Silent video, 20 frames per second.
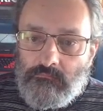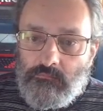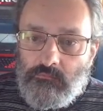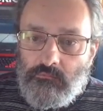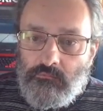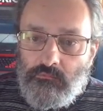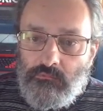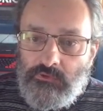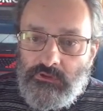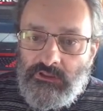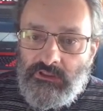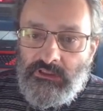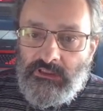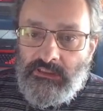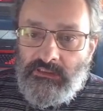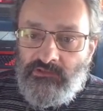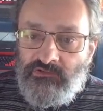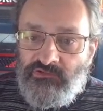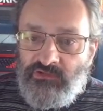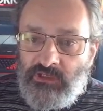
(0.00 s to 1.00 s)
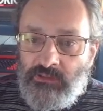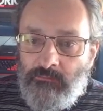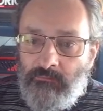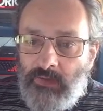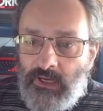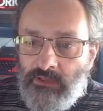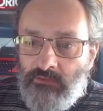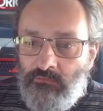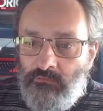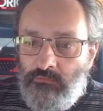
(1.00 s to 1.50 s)
we chain
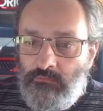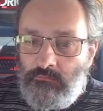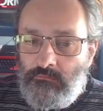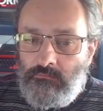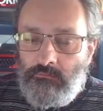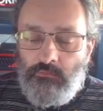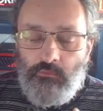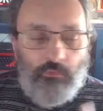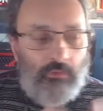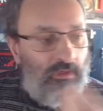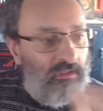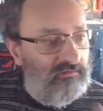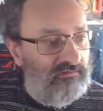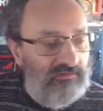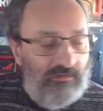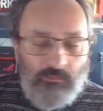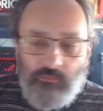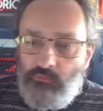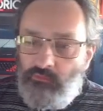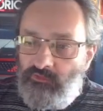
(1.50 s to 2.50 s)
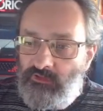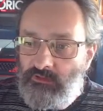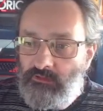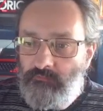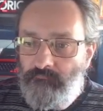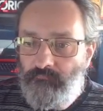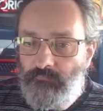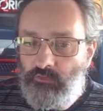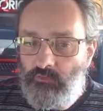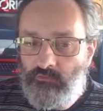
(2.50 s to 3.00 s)
back to relaxing music.
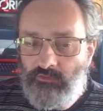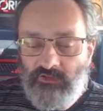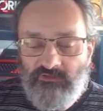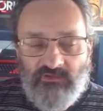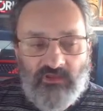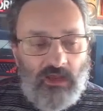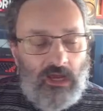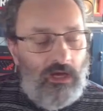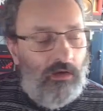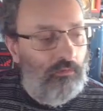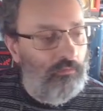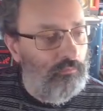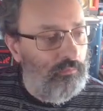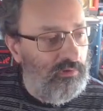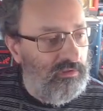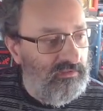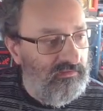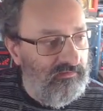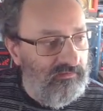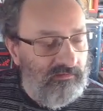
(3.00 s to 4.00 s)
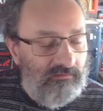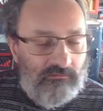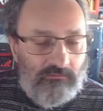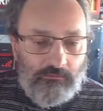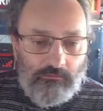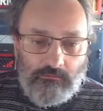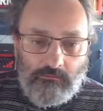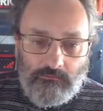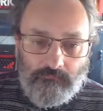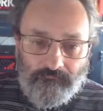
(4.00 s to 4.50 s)
So that's how we did
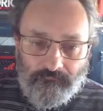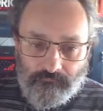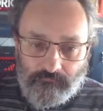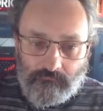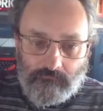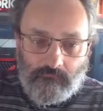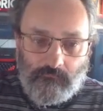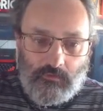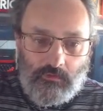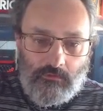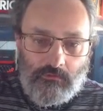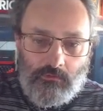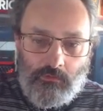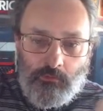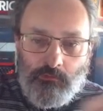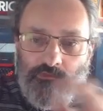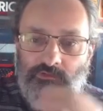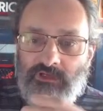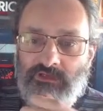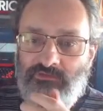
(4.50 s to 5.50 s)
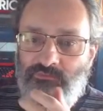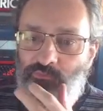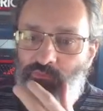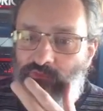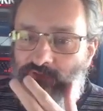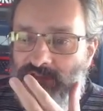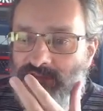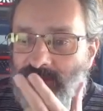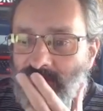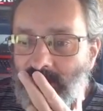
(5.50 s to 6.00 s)
context
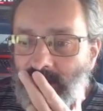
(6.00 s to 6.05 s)
music.